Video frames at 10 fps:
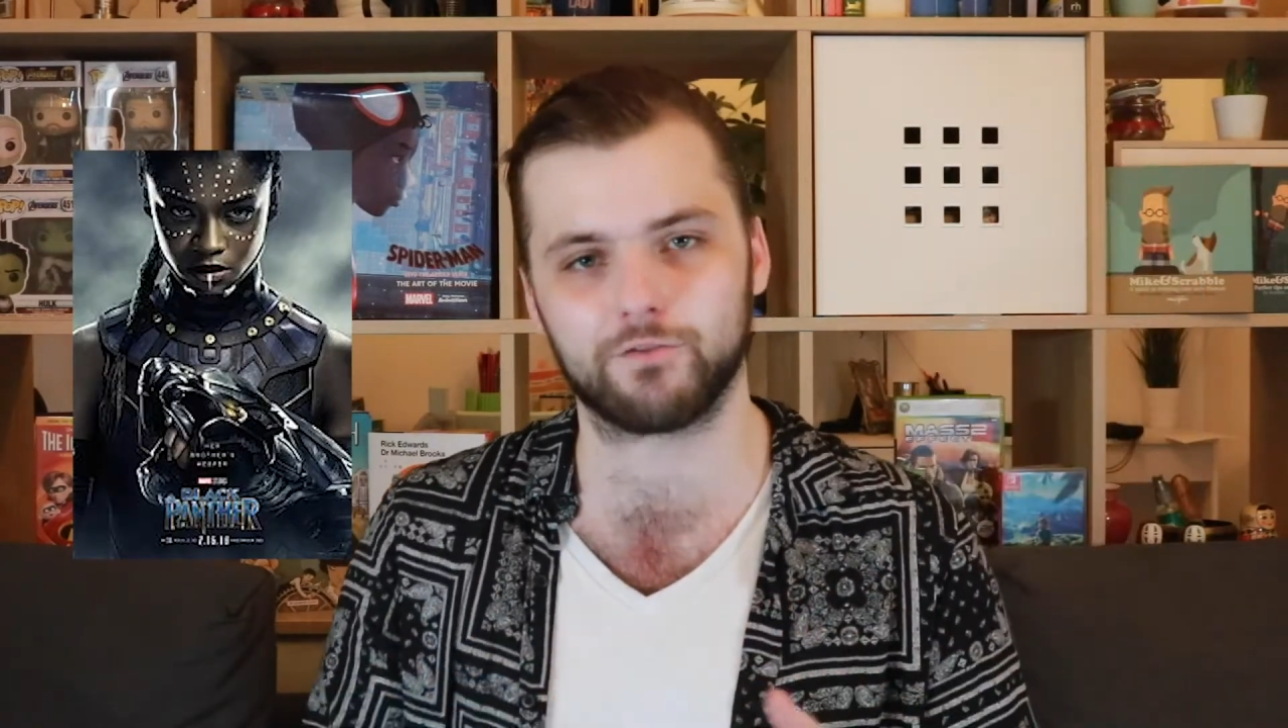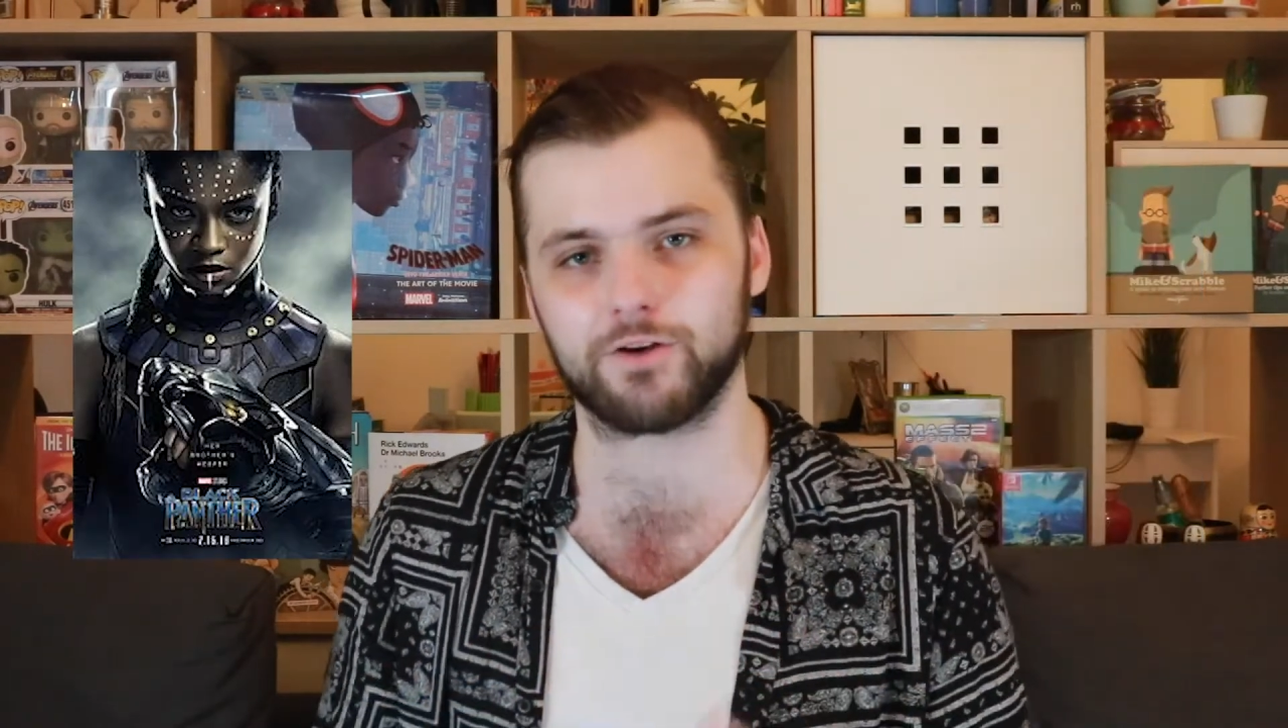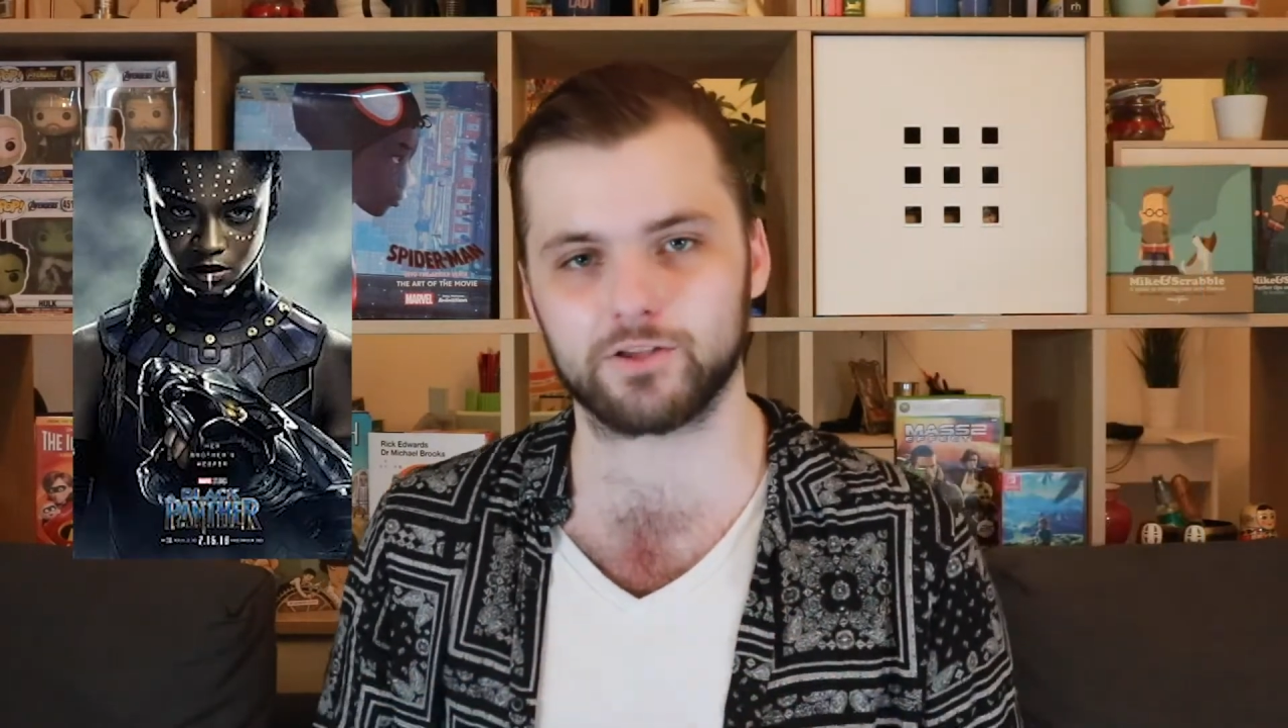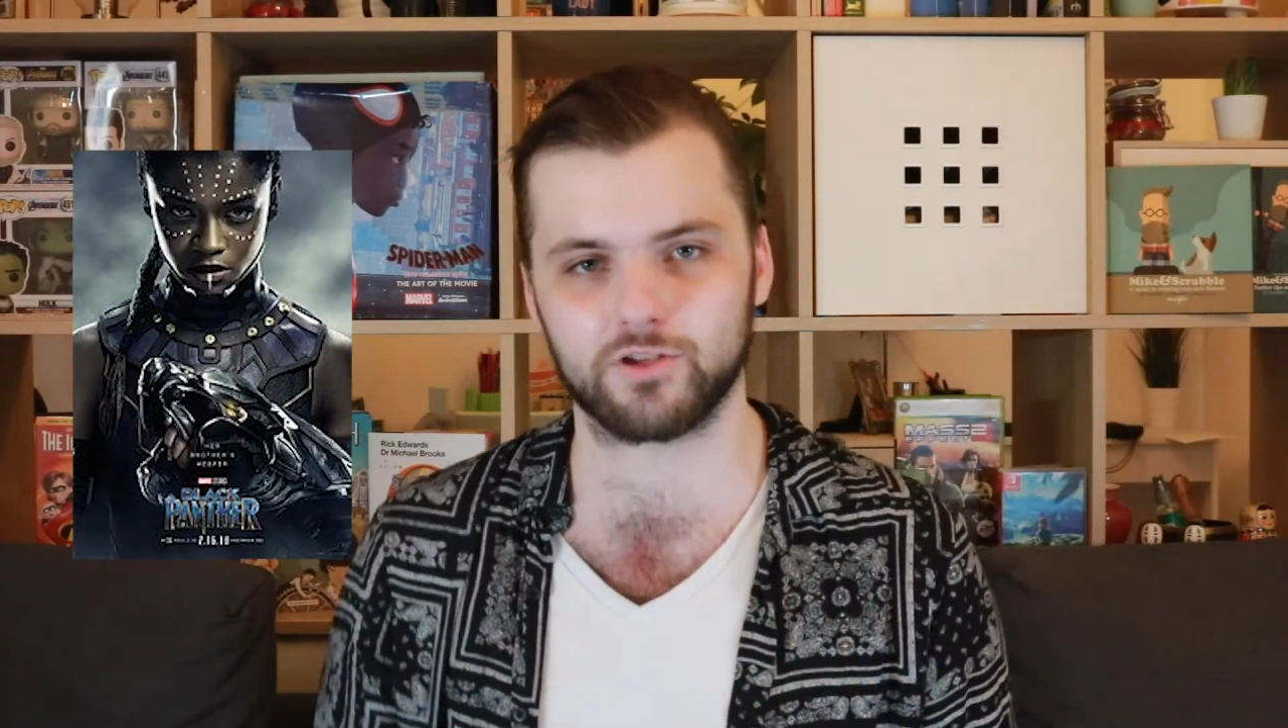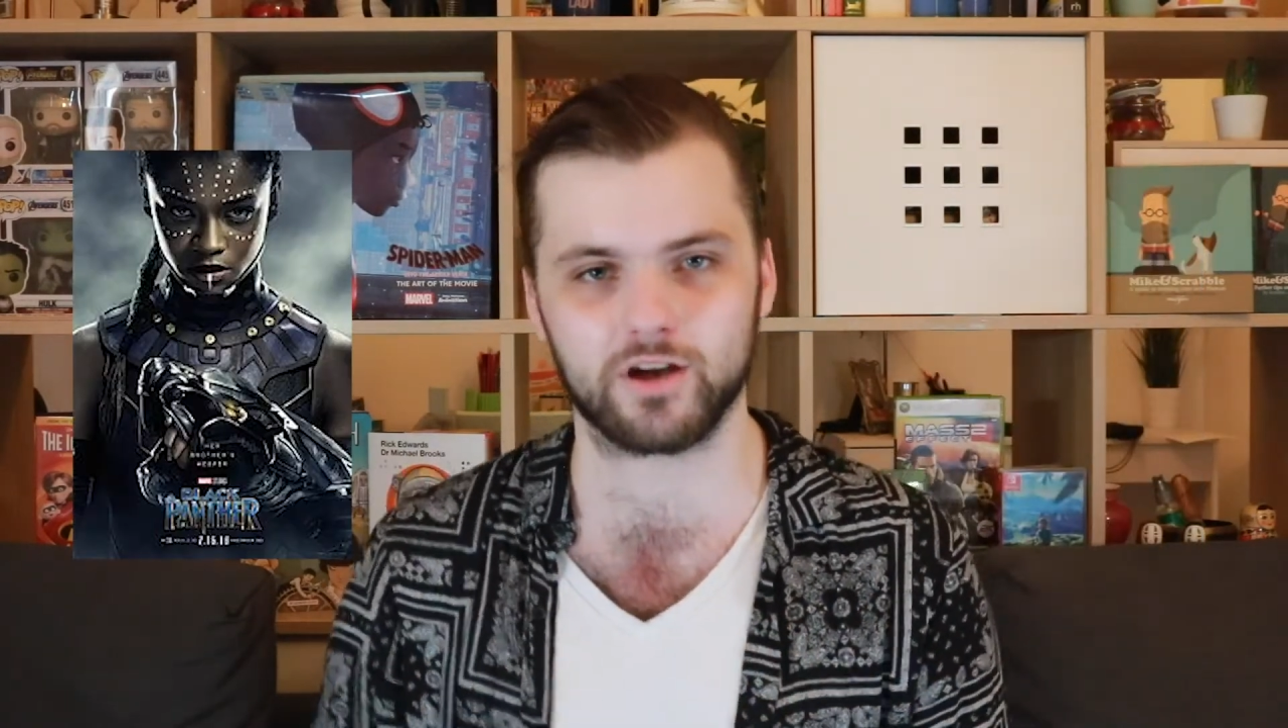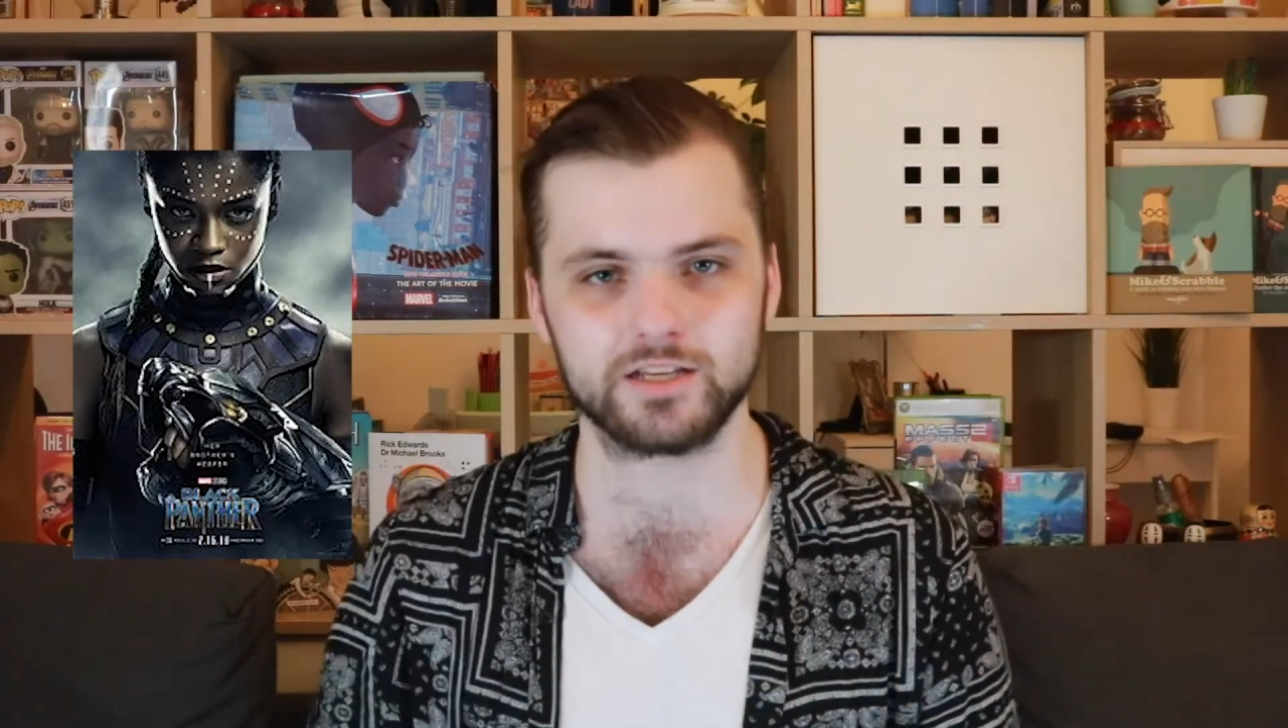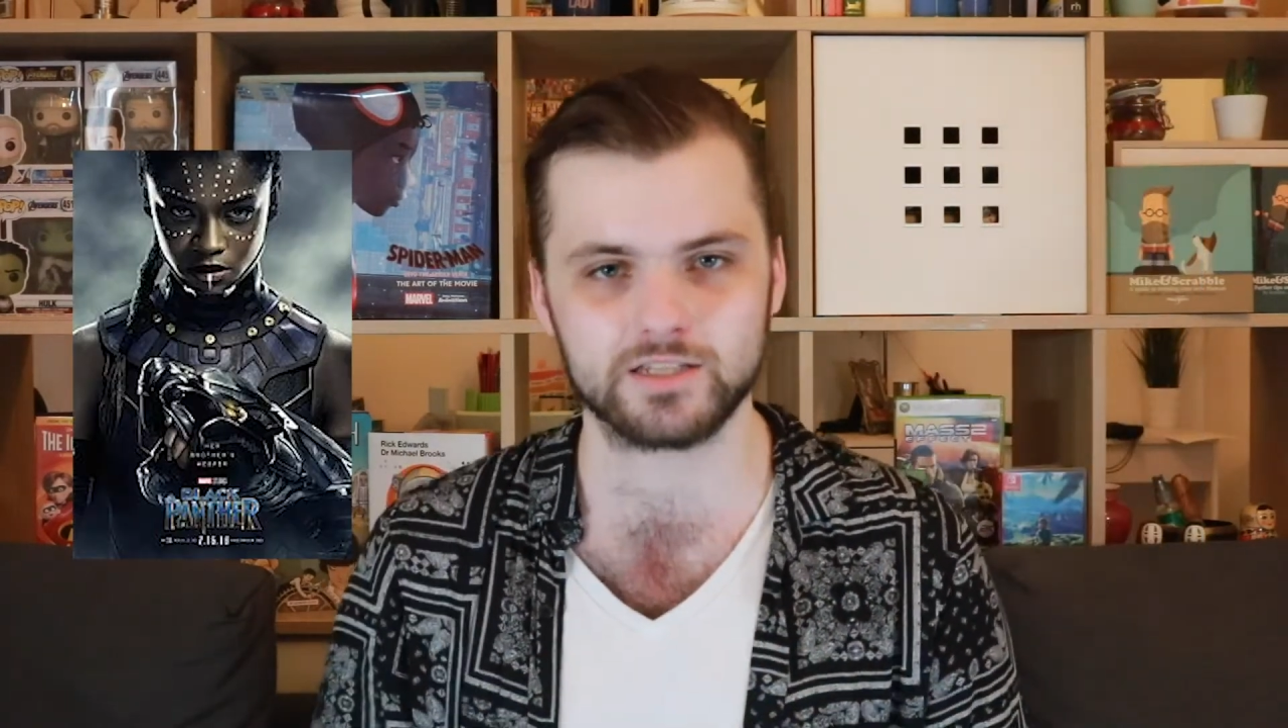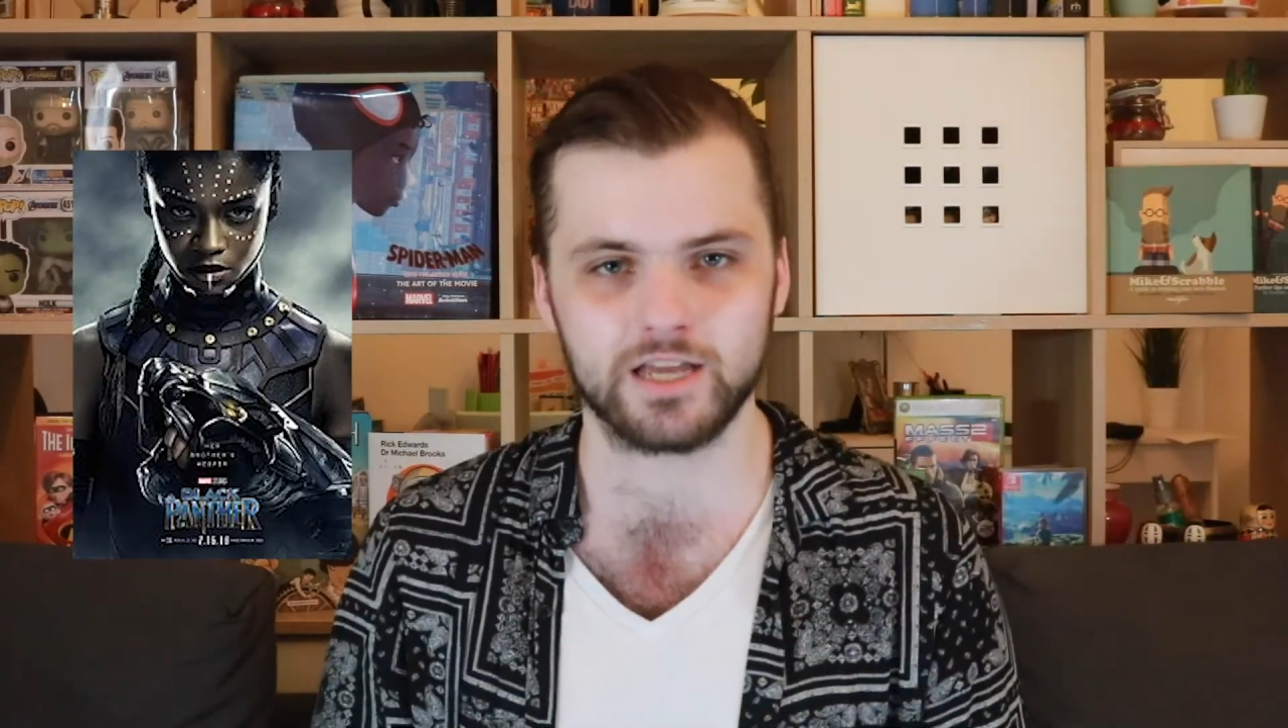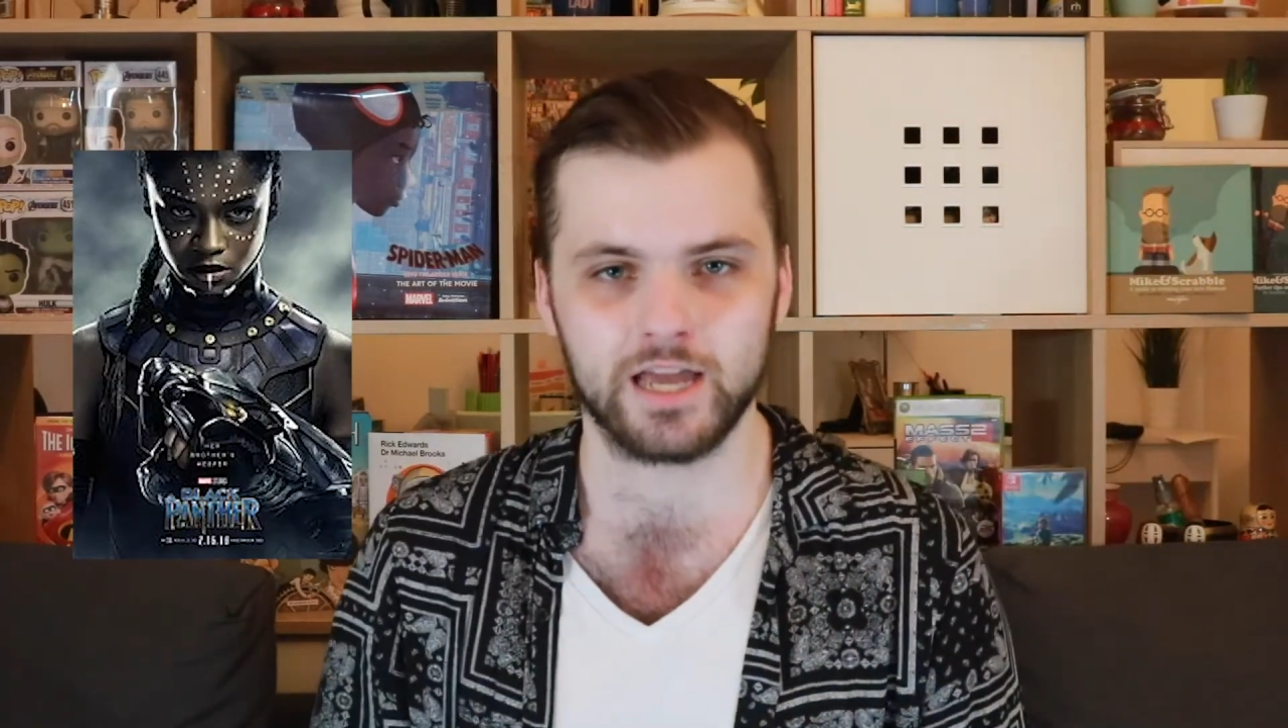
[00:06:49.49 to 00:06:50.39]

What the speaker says: franchise,